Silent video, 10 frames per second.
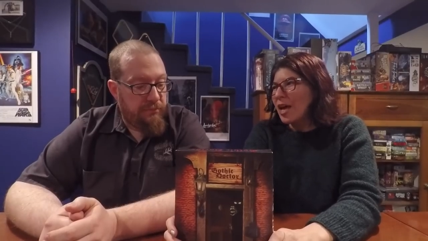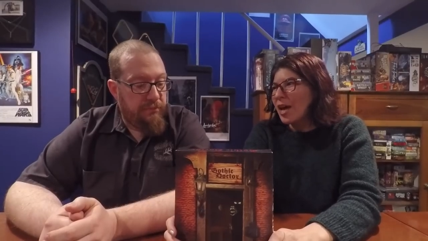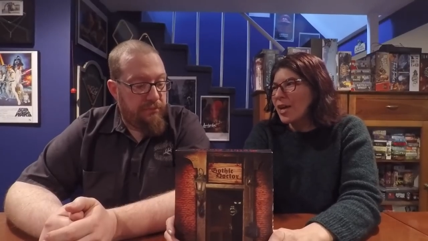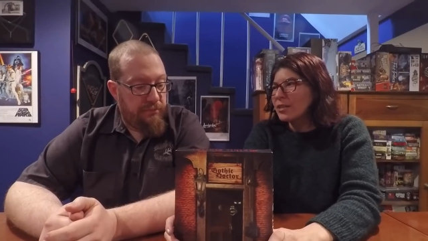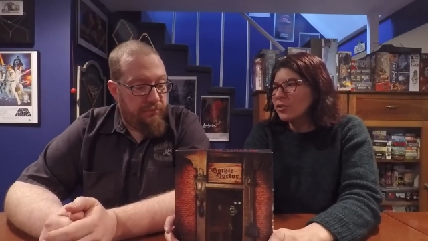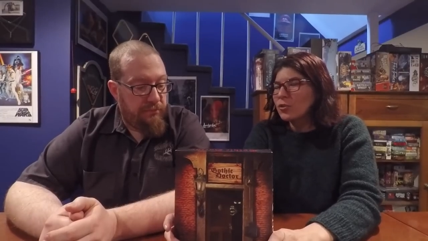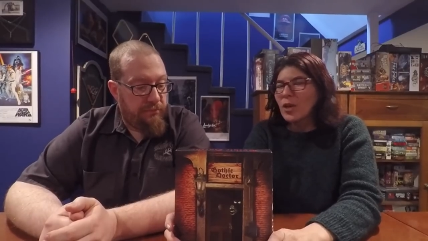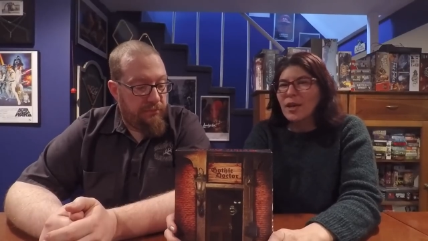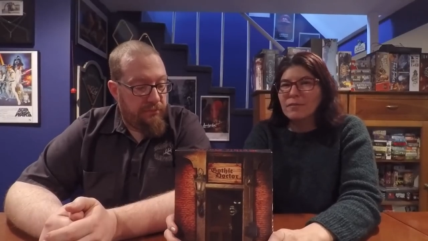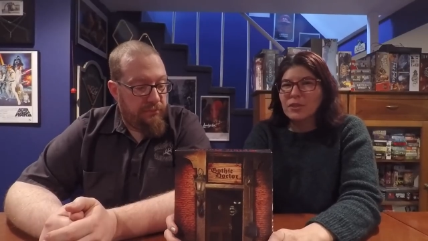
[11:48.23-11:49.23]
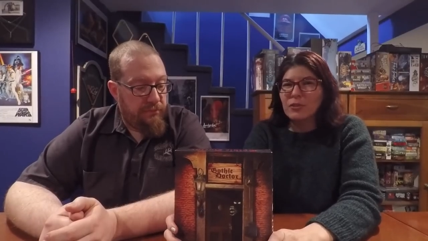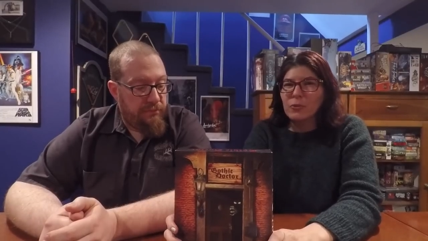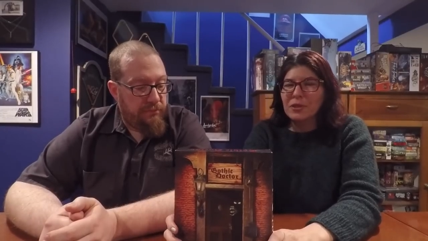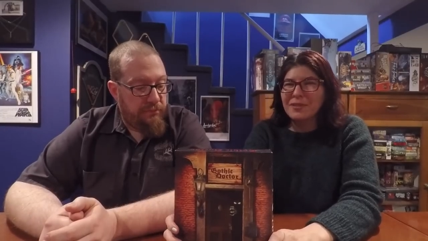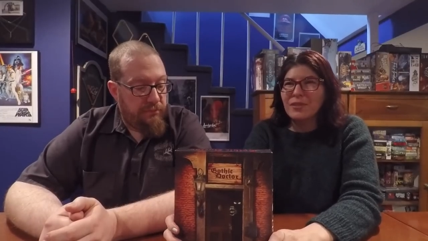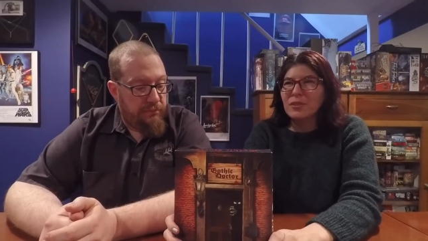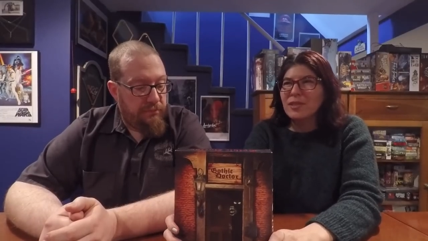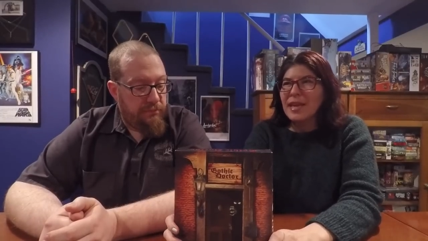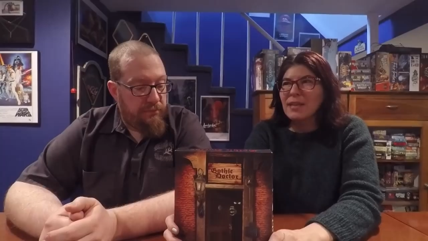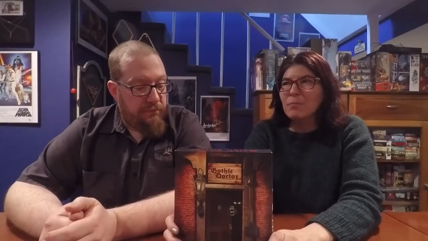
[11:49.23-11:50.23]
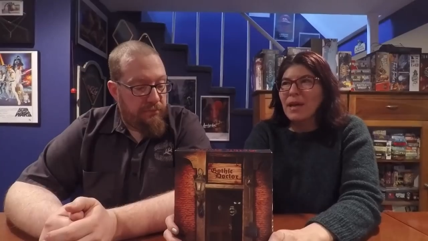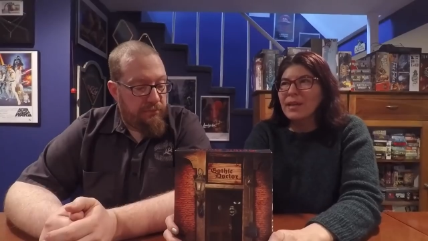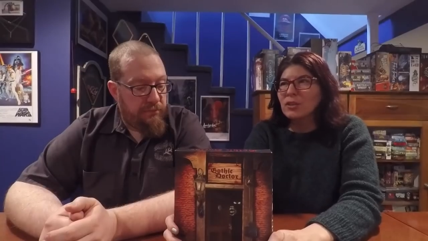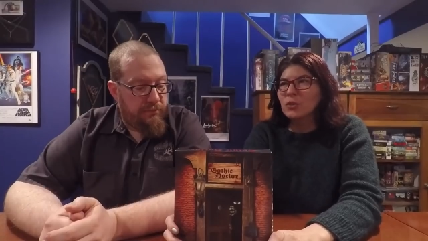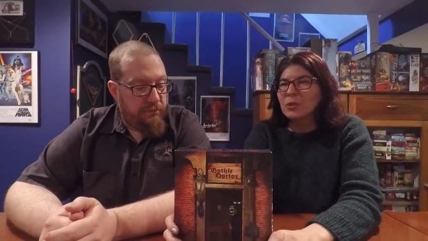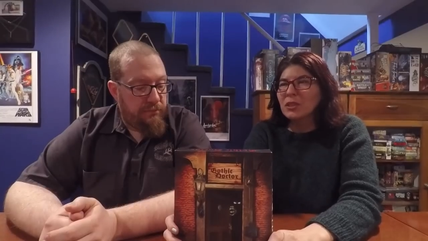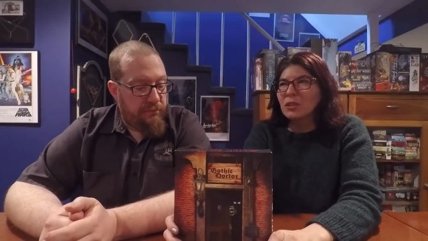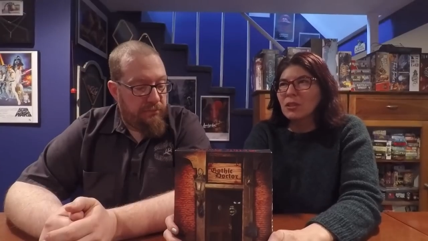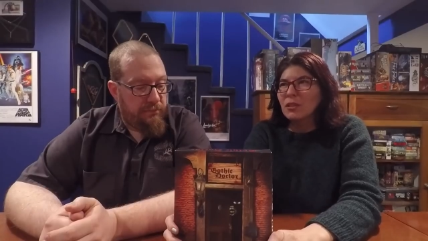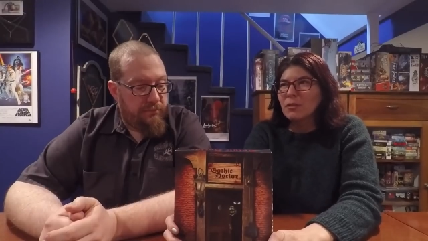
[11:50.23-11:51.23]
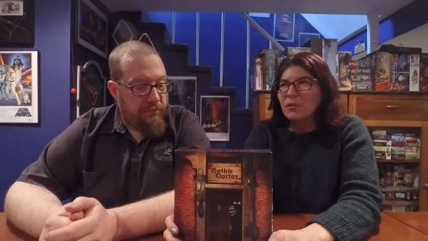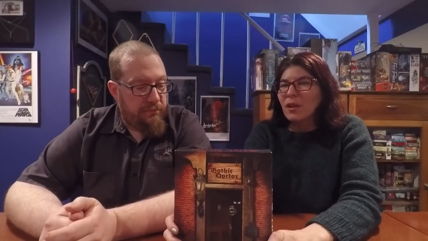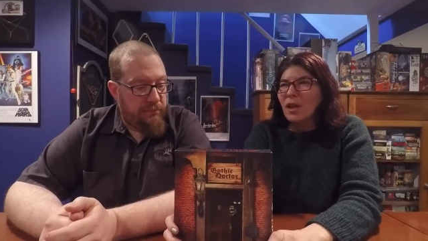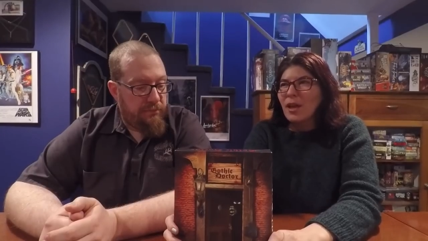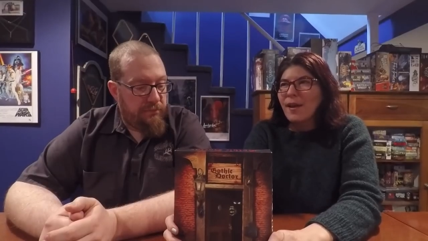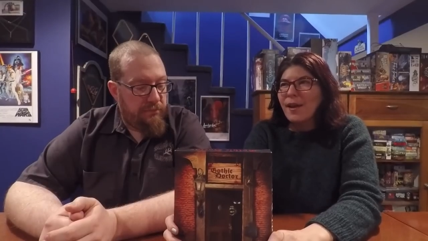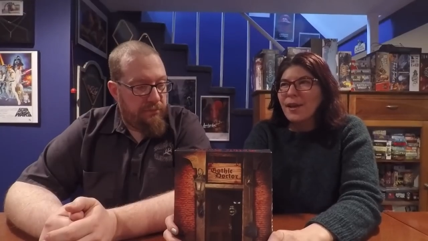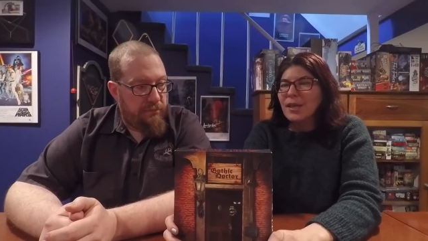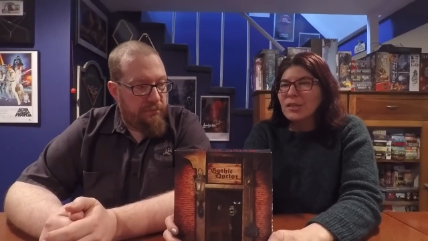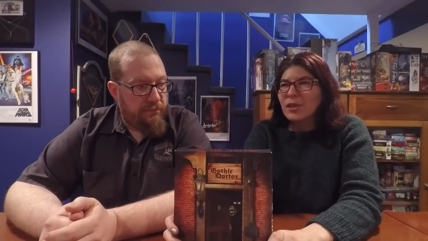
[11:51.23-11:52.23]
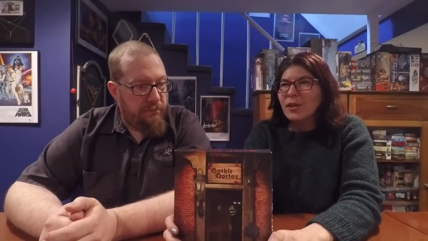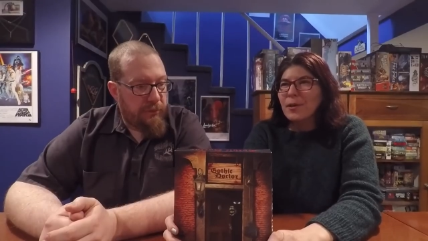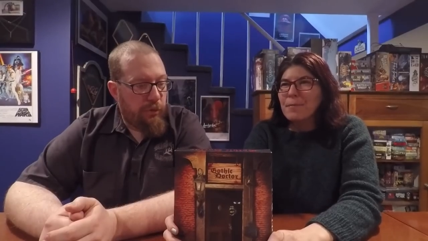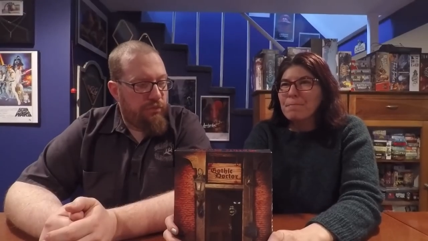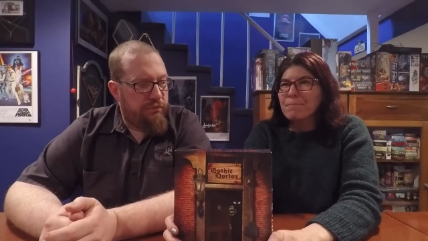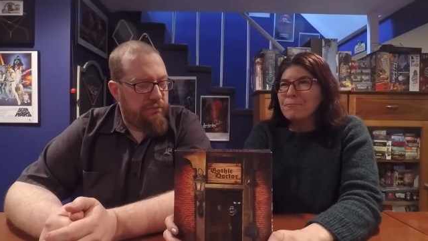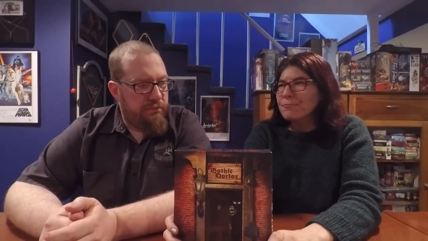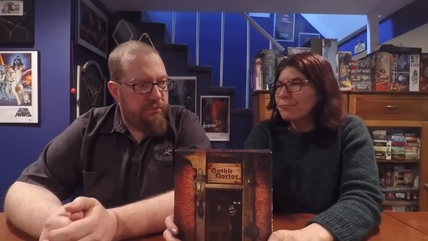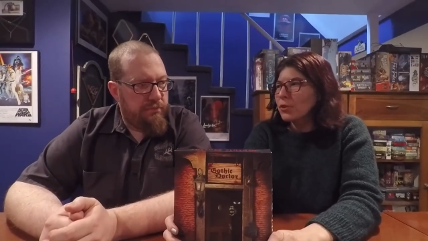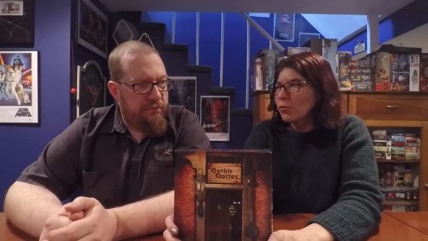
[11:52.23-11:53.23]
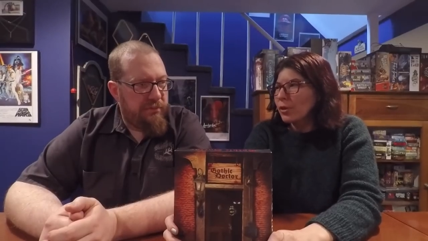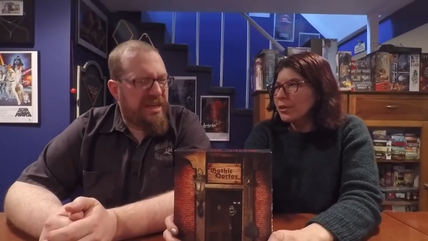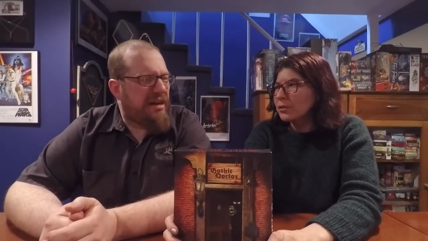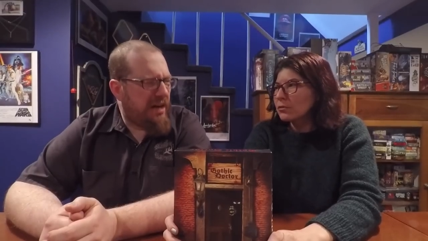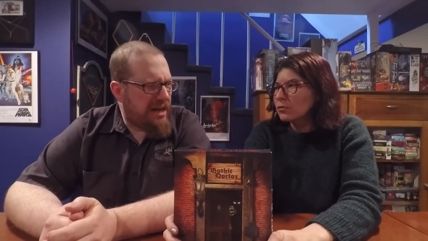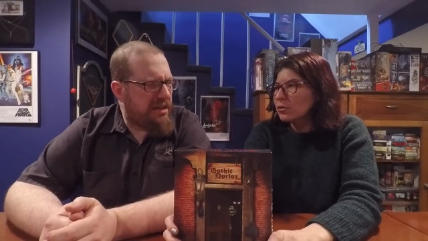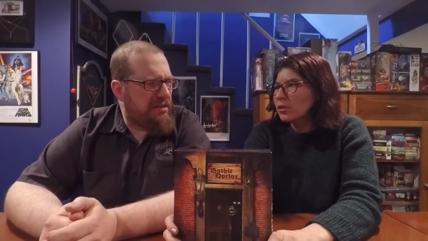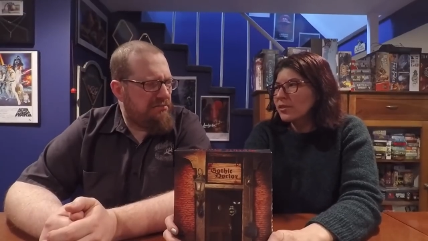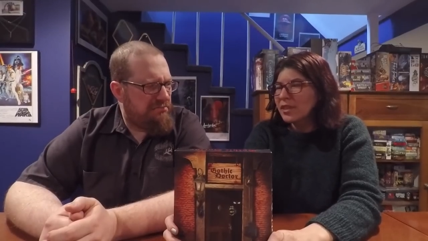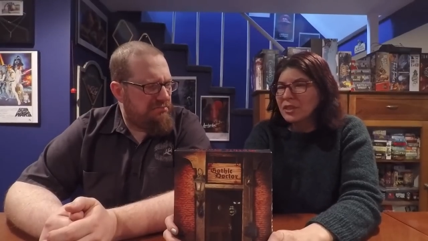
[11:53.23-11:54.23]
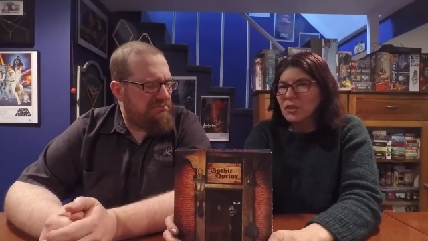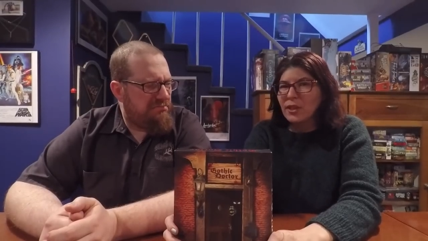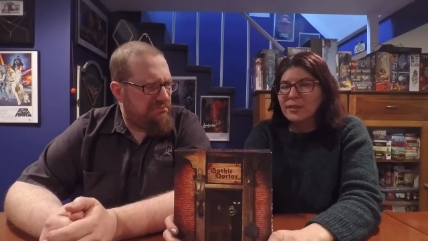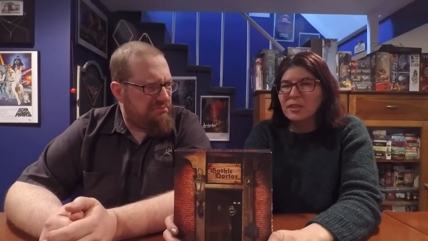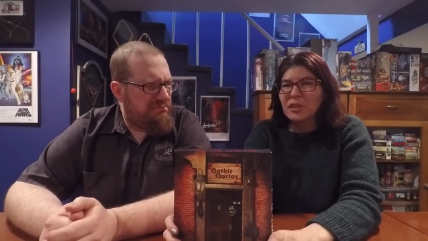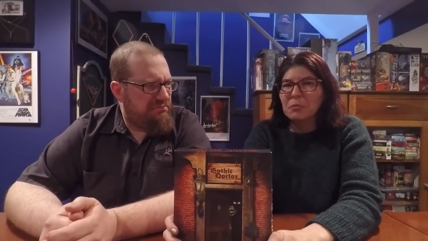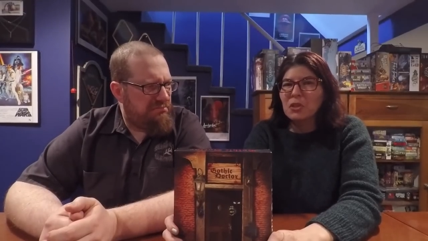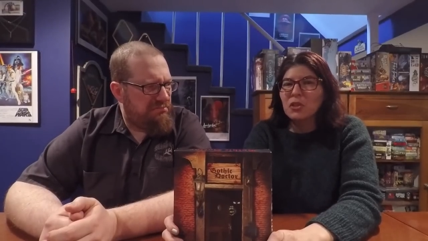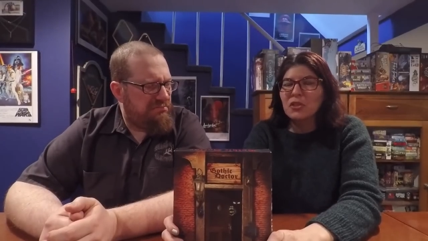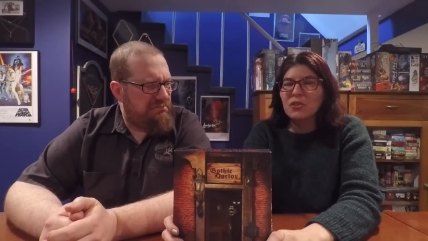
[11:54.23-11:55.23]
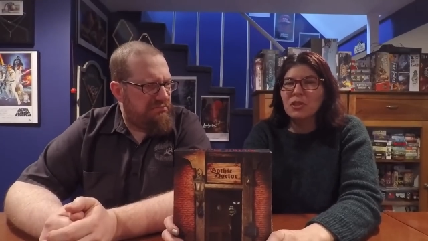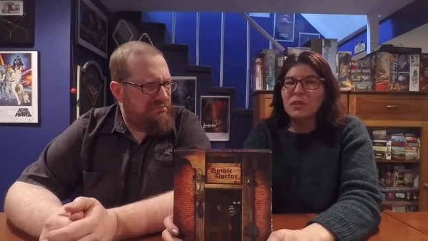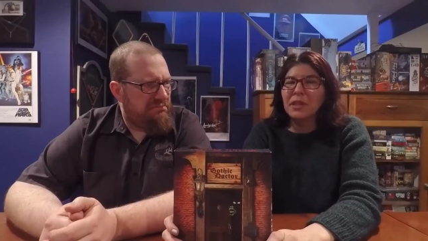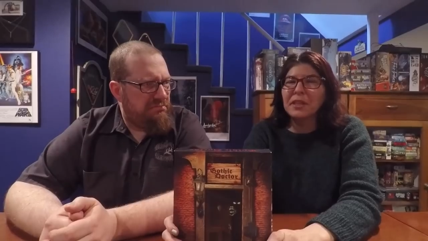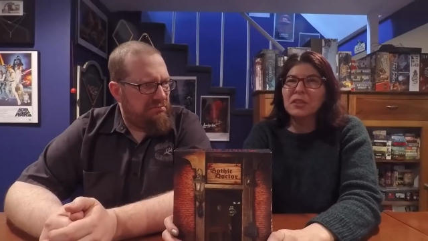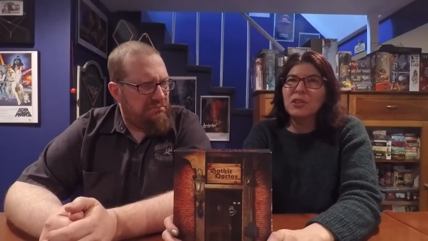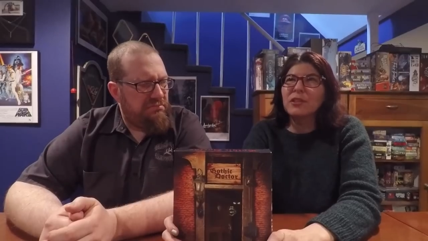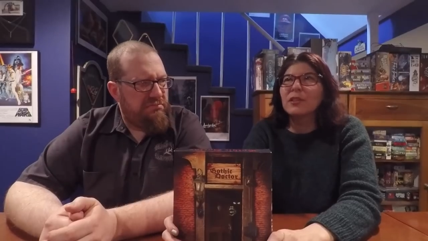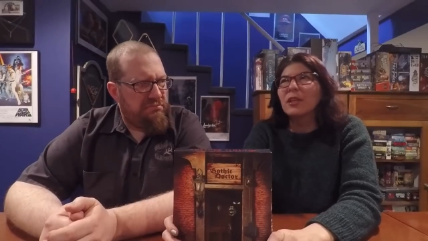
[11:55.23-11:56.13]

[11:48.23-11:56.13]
Speaker 1: and you have to it, it's hand management and um right? set collecting set collecting because you need like to